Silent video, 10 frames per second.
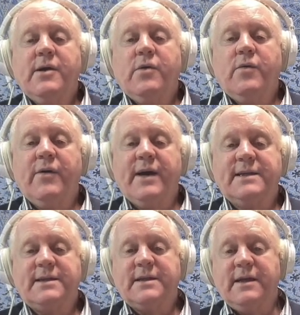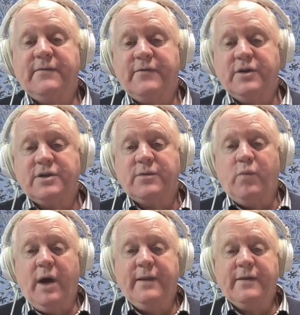Whereas in version
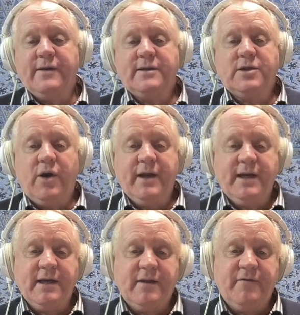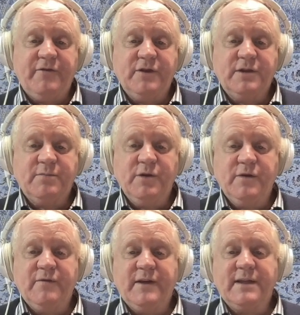1, the tonic in the first
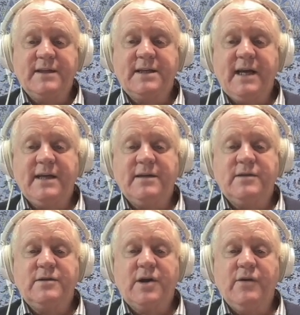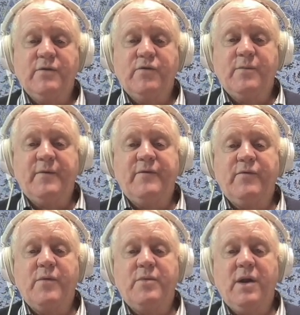move and the second tone group of the
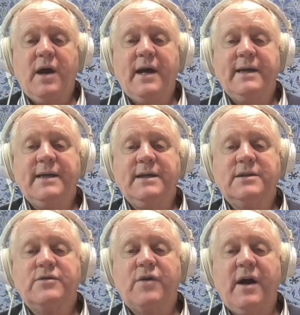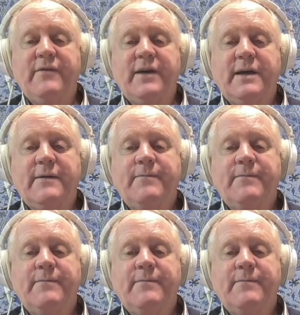reply is driving,